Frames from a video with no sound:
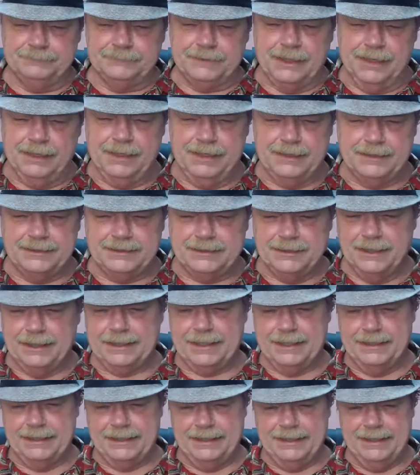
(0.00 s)
until I
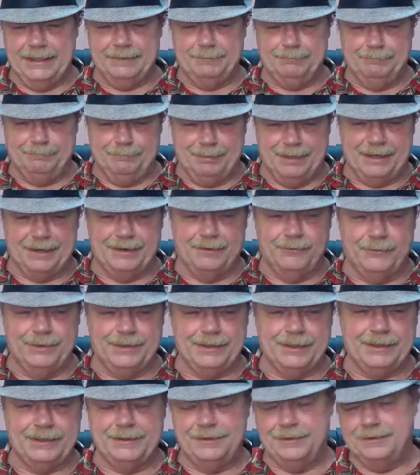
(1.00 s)
can get better with
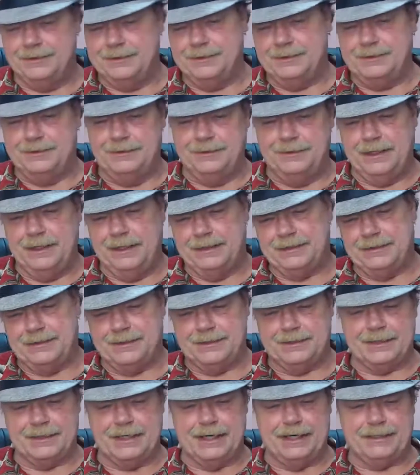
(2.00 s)
it, you guys are
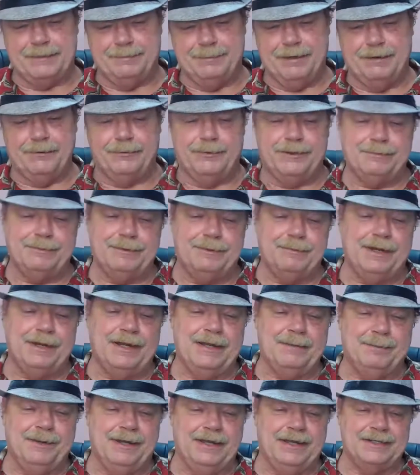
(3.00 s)
just gonna have to bear with me. My
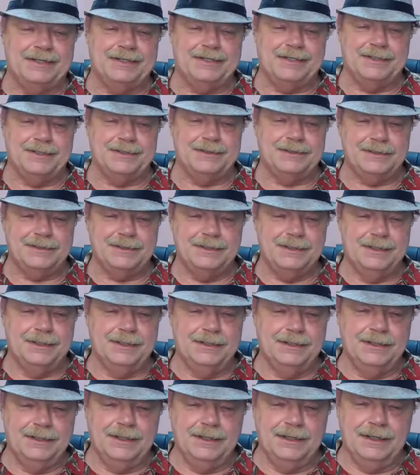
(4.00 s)
apologies.
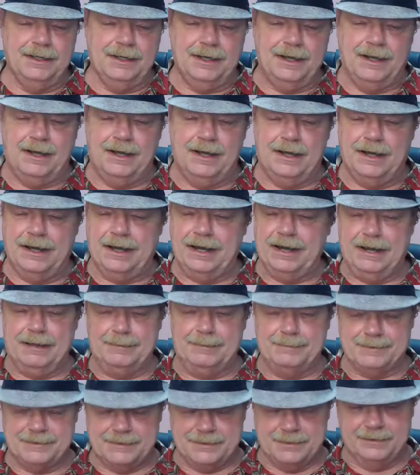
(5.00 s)

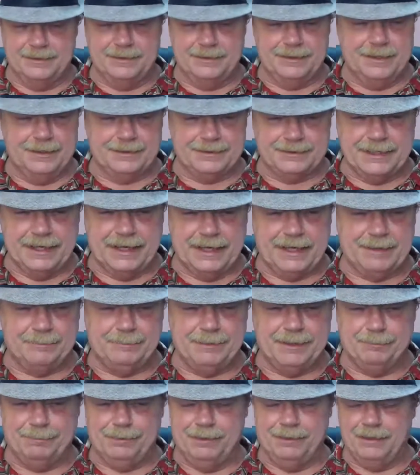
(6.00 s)
I'm certain there's got to
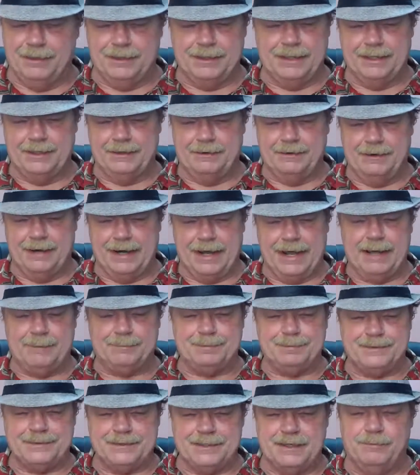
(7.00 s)
be a plugin or an
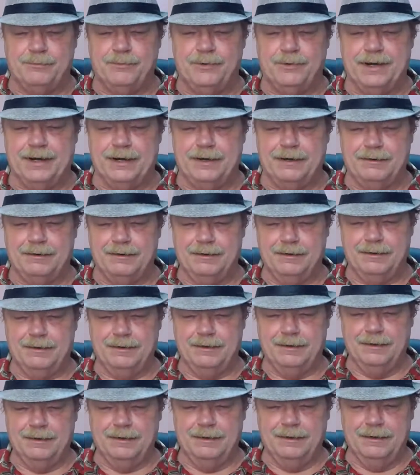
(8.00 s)
app somewhere
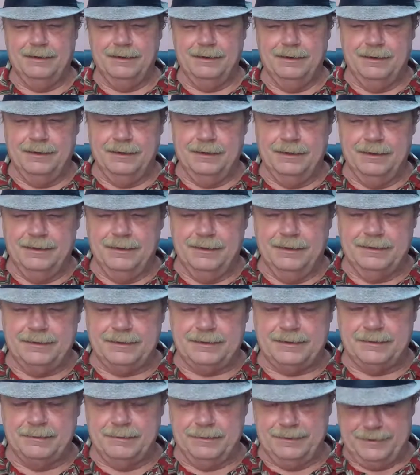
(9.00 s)

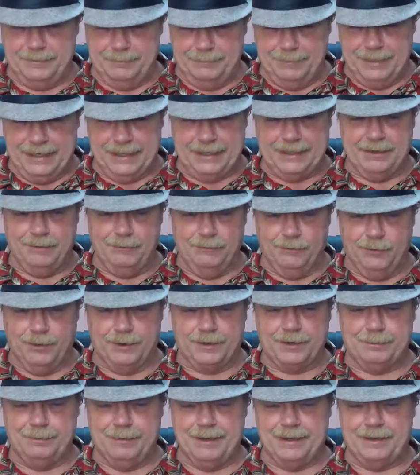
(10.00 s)
to make it
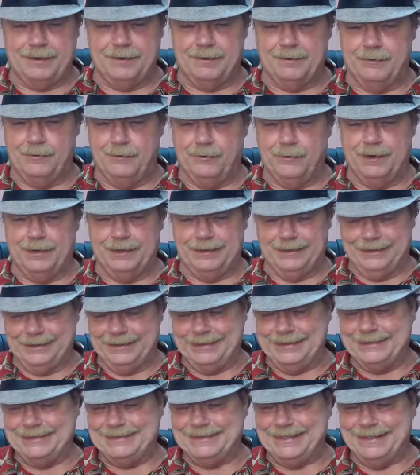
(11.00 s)
work better, or at
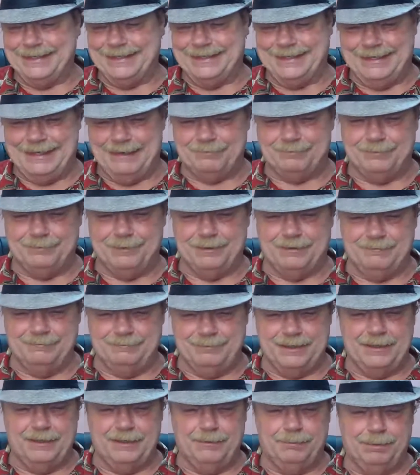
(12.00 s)
least a different
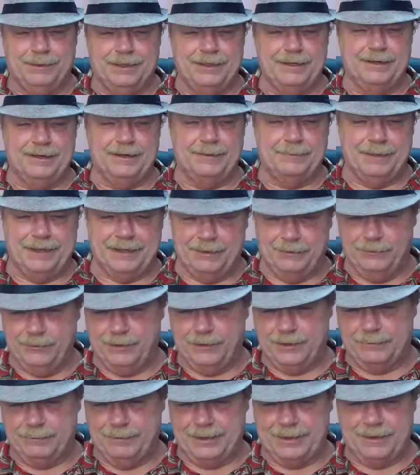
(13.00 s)
video player to make it
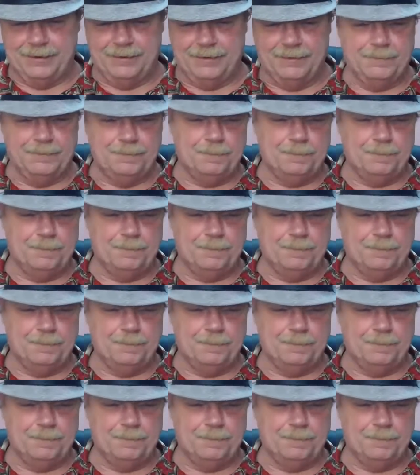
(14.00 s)
work better.